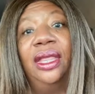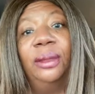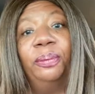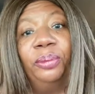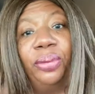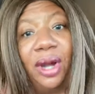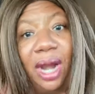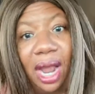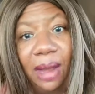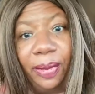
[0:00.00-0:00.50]

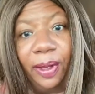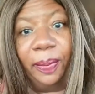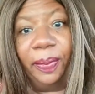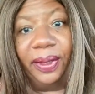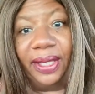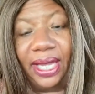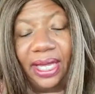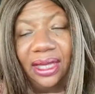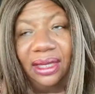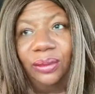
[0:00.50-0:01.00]

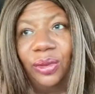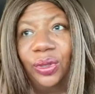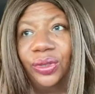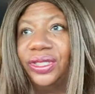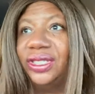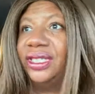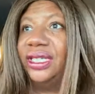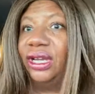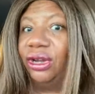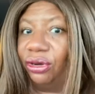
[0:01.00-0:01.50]
probably the
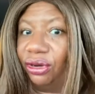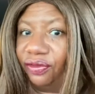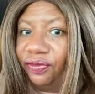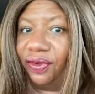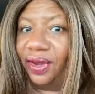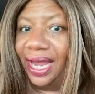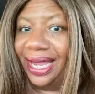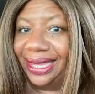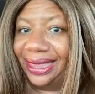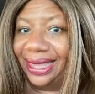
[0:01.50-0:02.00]
most
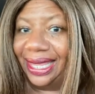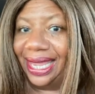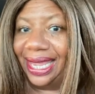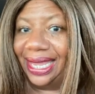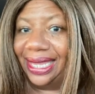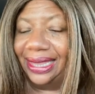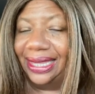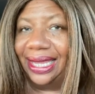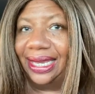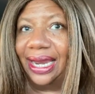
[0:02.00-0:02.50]
terrifying
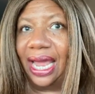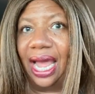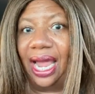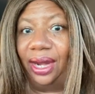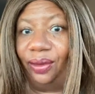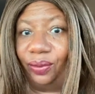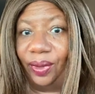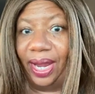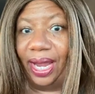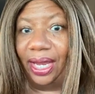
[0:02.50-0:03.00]
thing that I
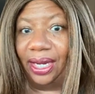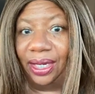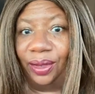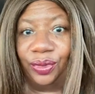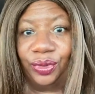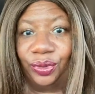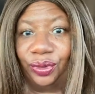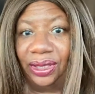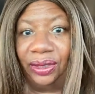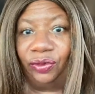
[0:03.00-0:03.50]
read, and it
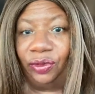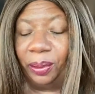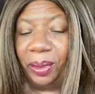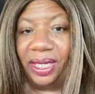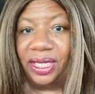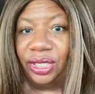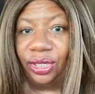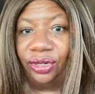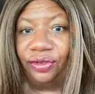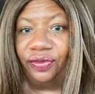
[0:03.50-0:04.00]
certainly would be
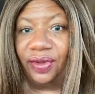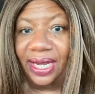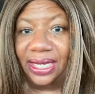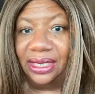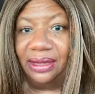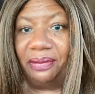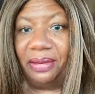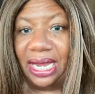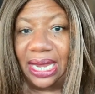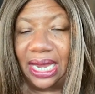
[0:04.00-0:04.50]
terrifying
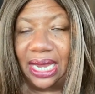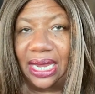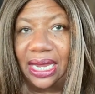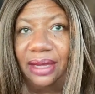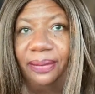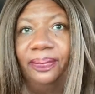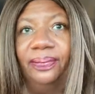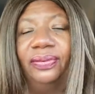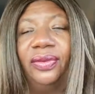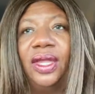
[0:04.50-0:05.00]
to me,
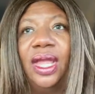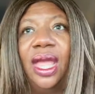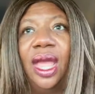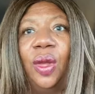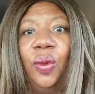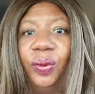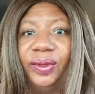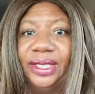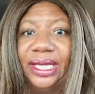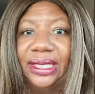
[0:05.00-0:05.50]

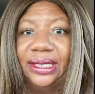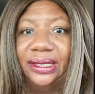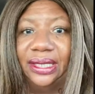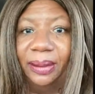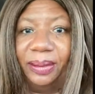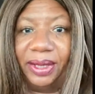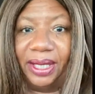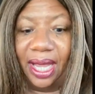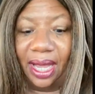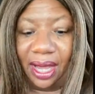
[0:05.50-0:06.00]
was that
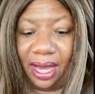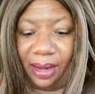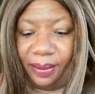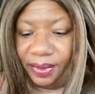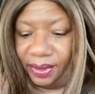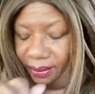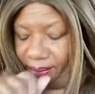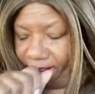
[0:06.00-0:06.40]
sometimes